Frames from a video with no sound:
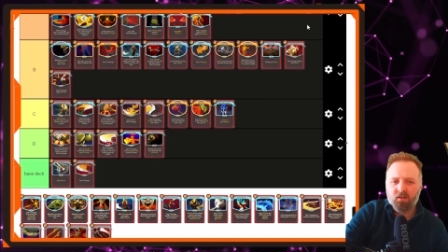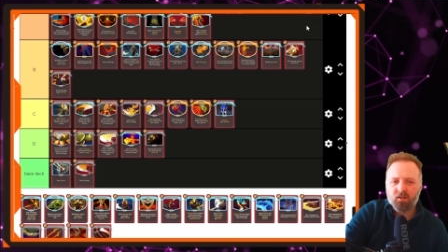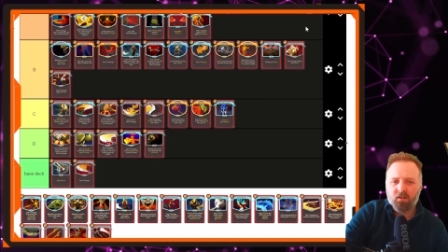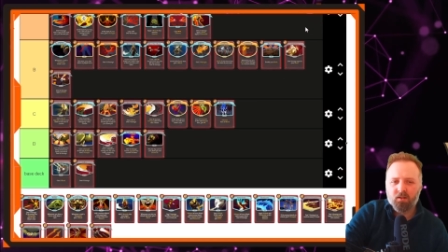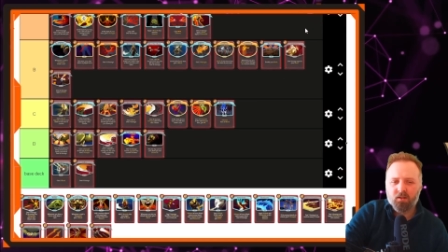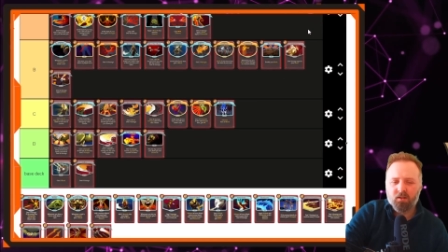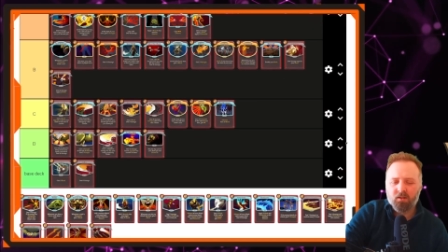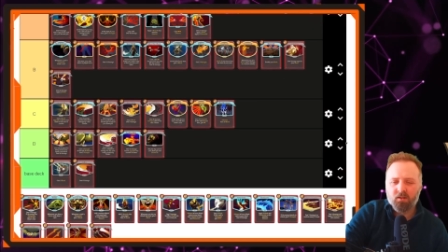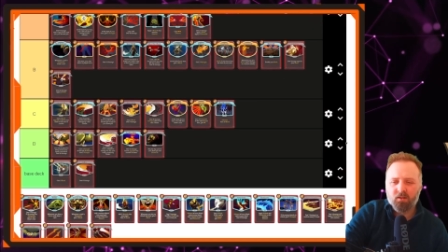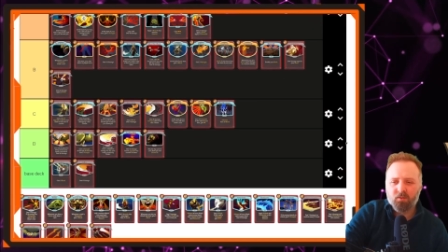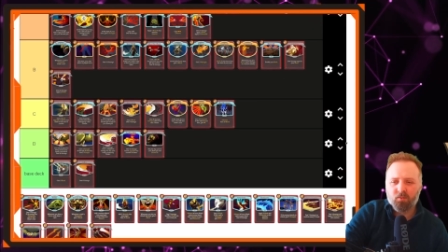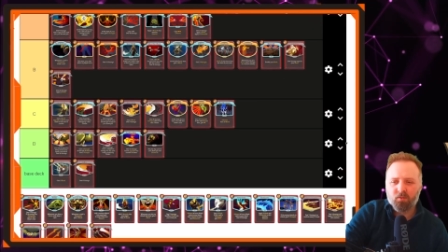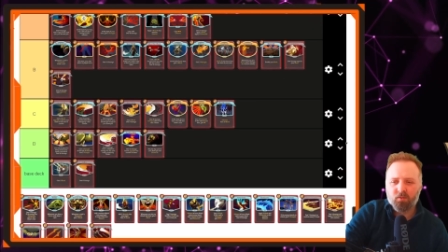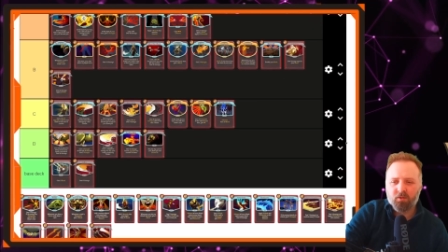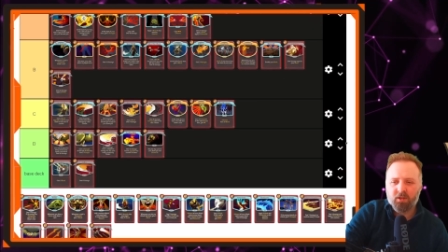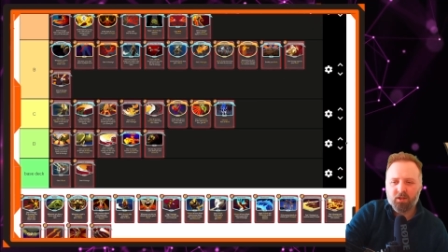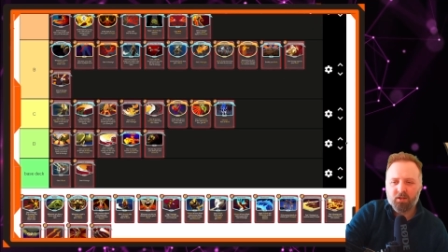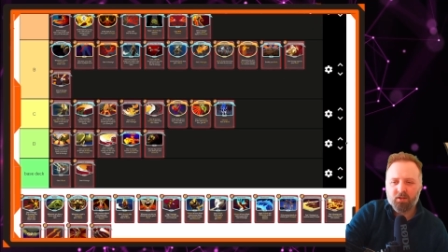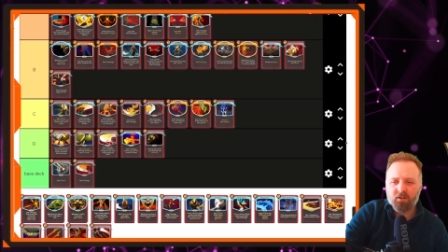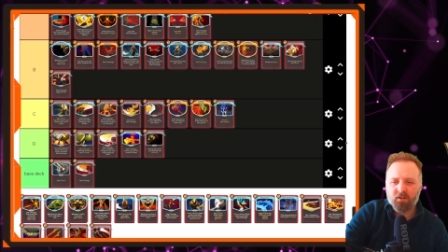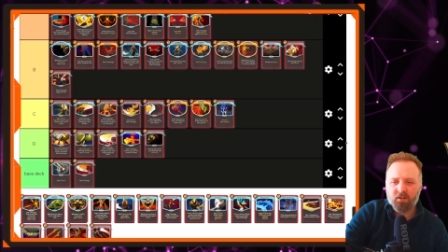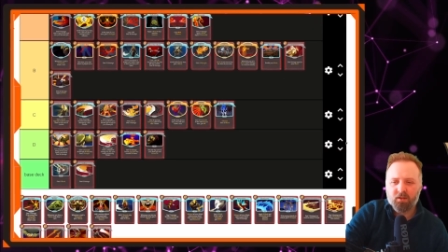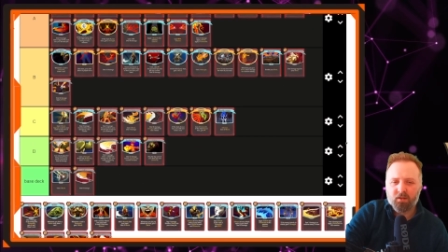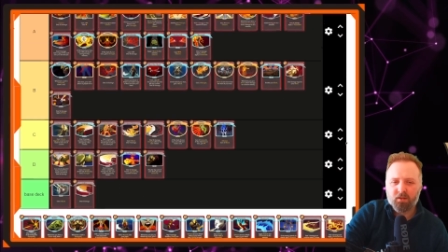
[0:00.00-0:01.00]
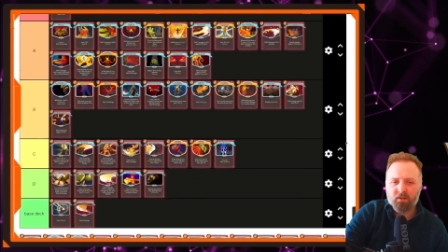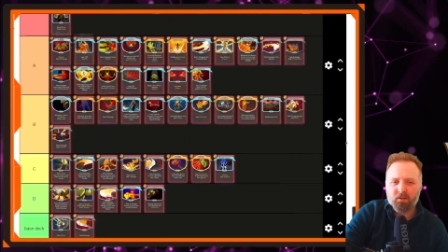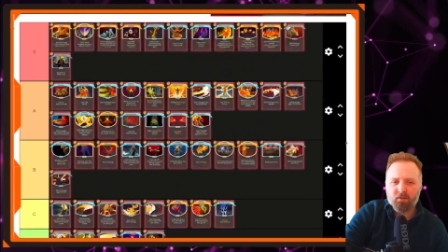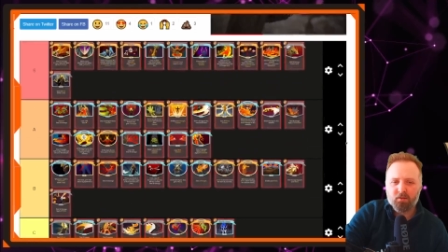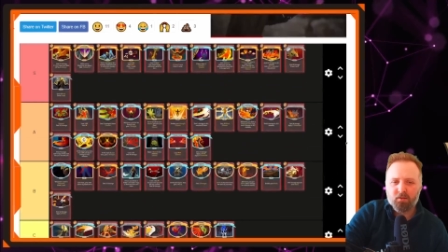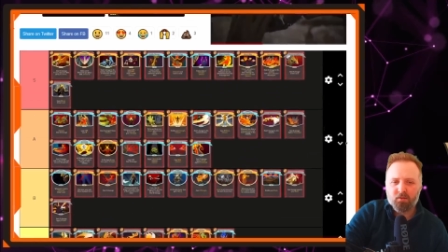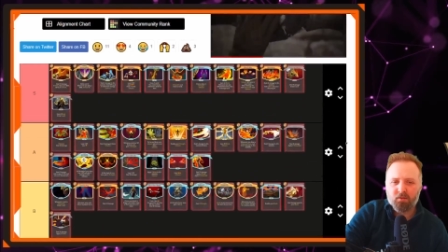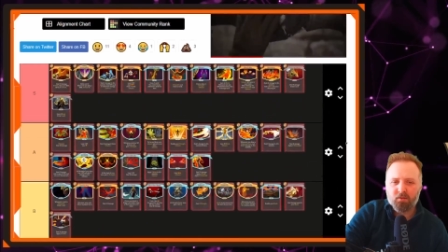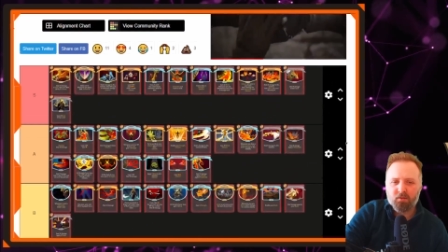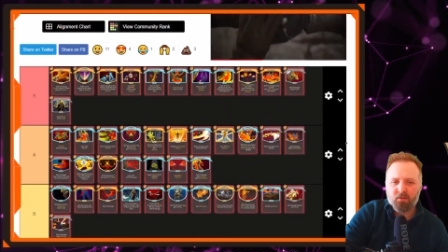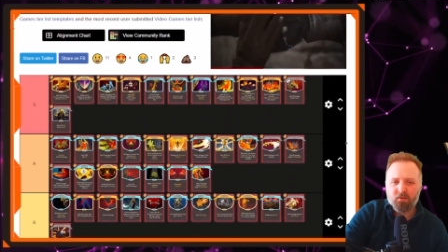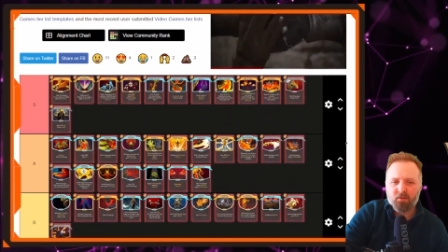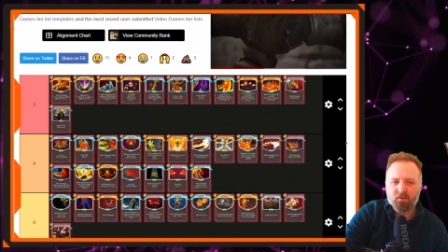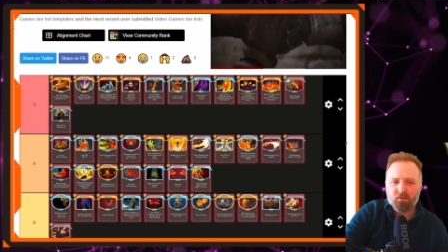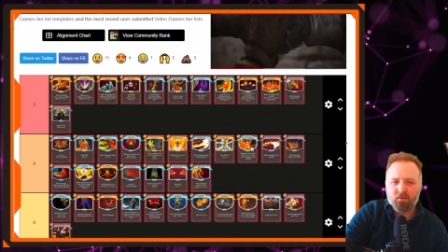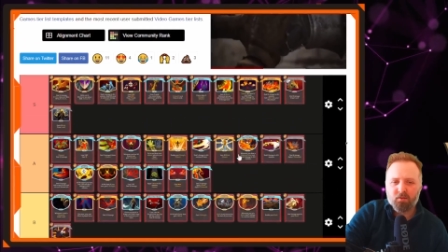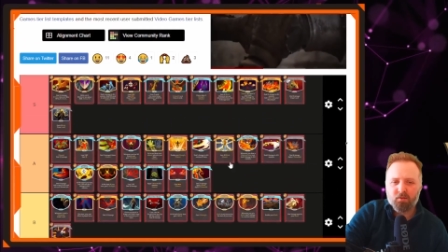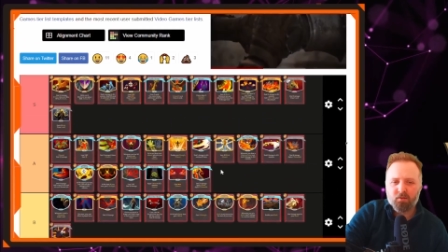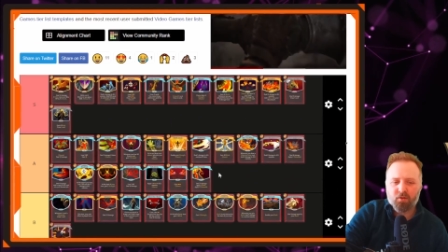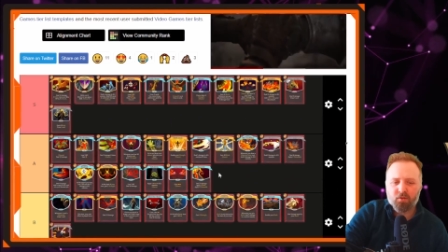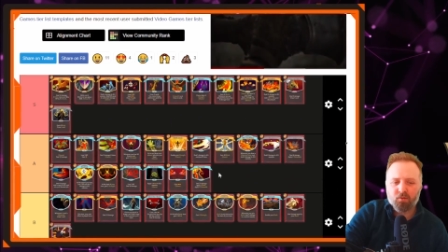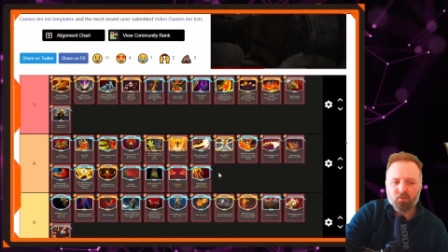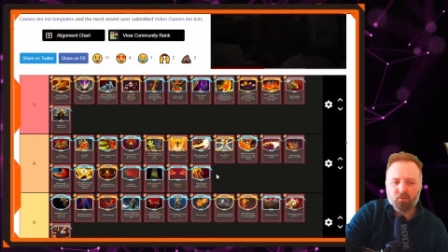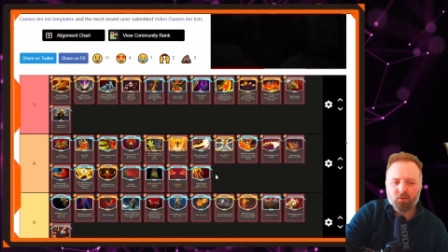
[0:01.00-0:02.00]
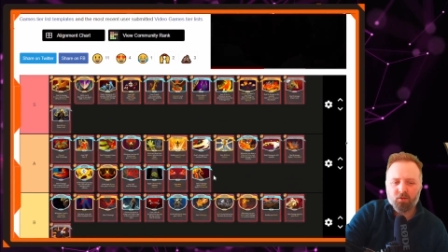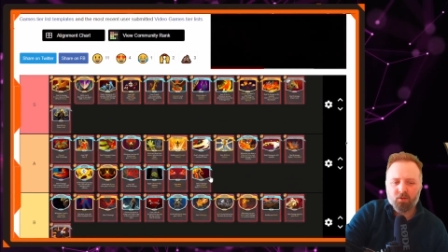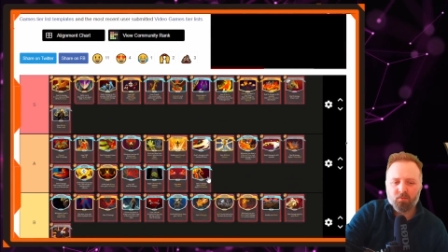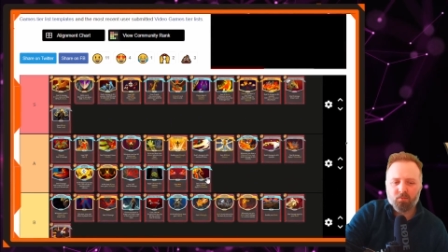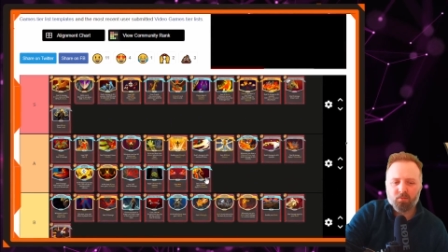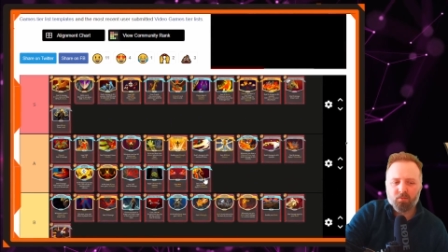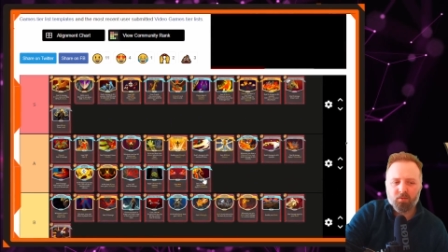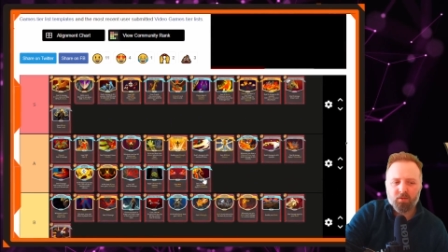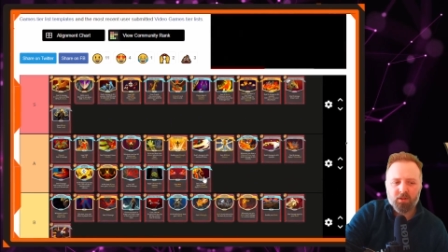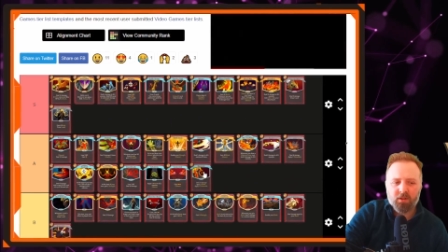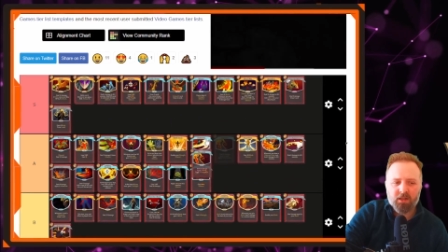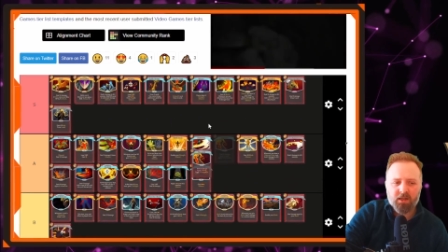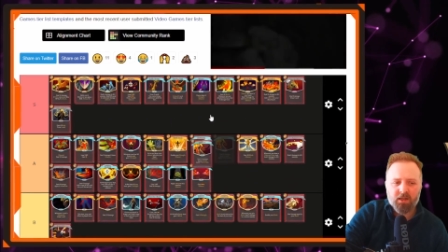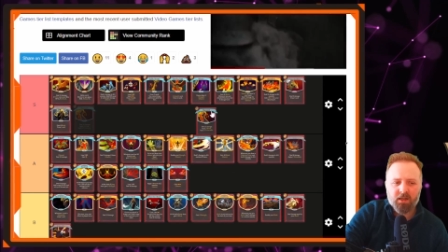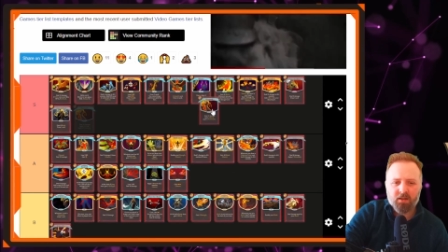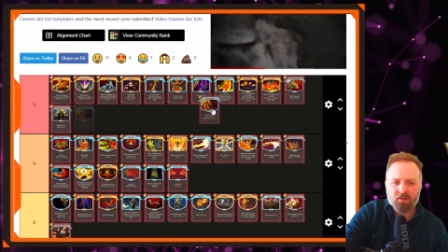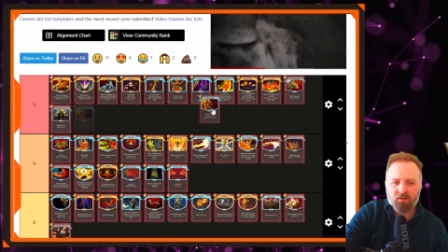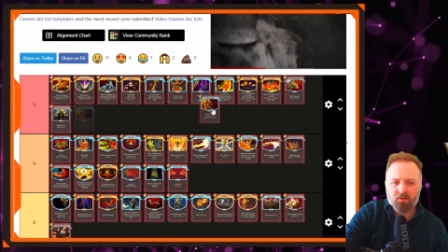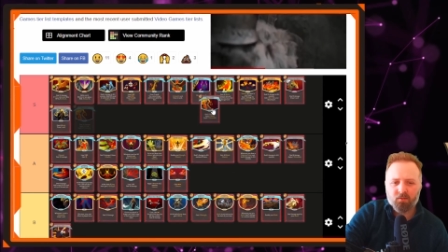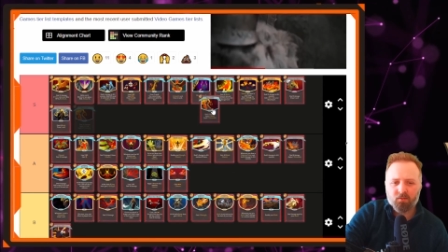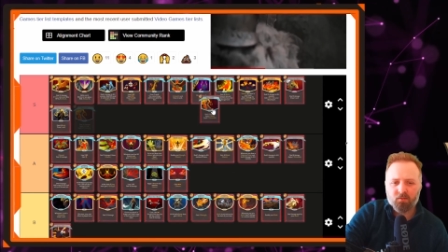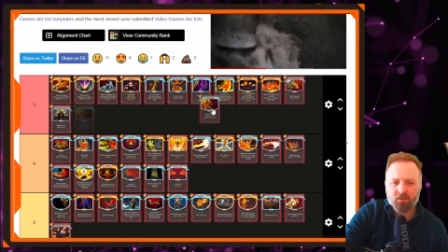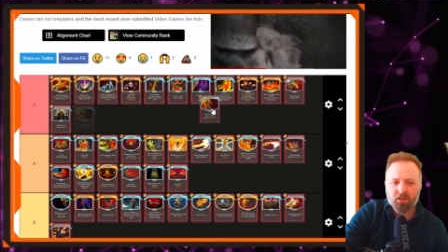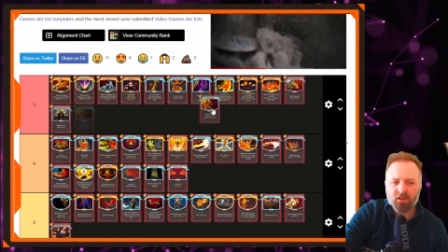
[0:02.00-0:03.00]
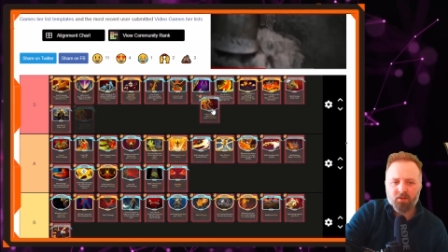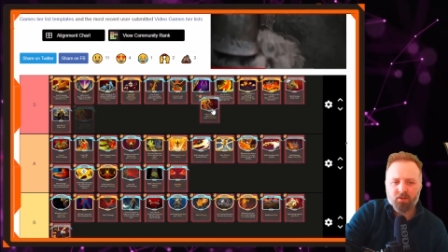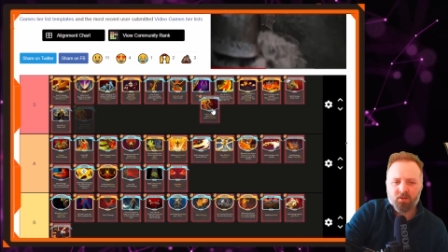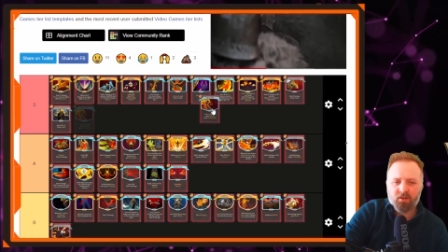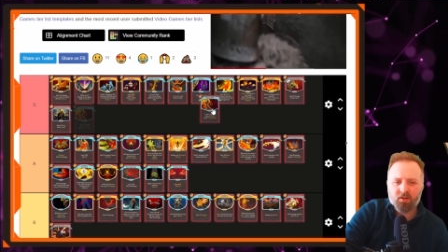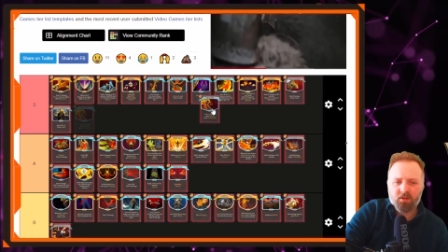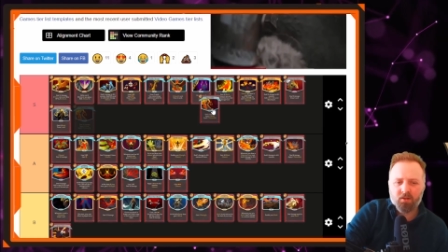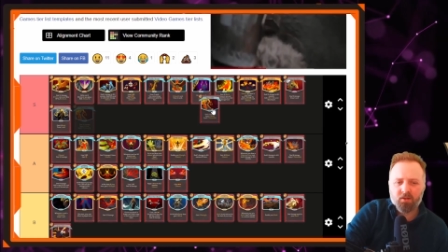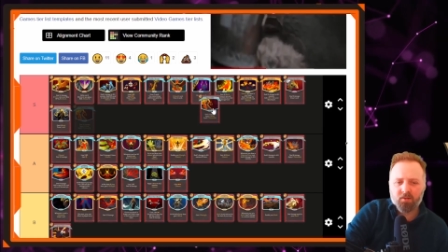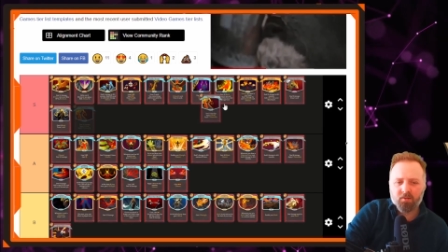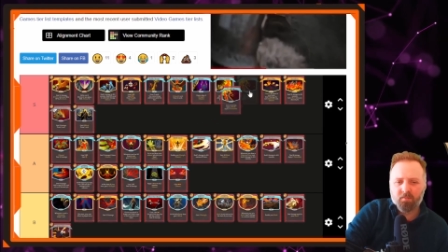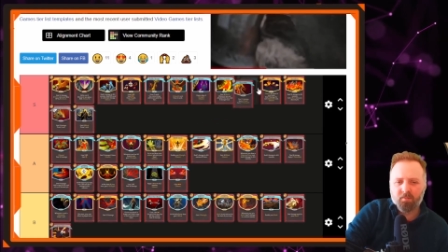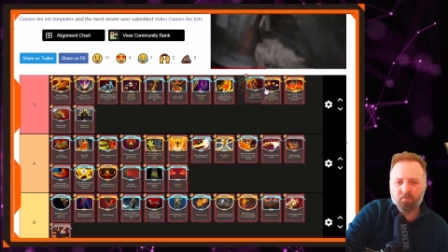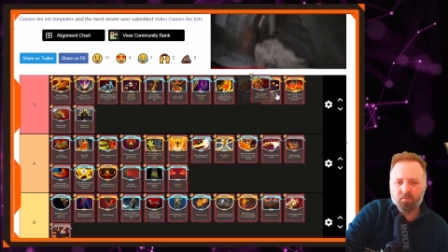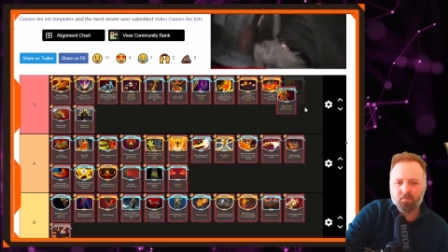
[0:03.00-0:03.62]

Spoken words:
We'll need to scroll up, but yeah, total S tier.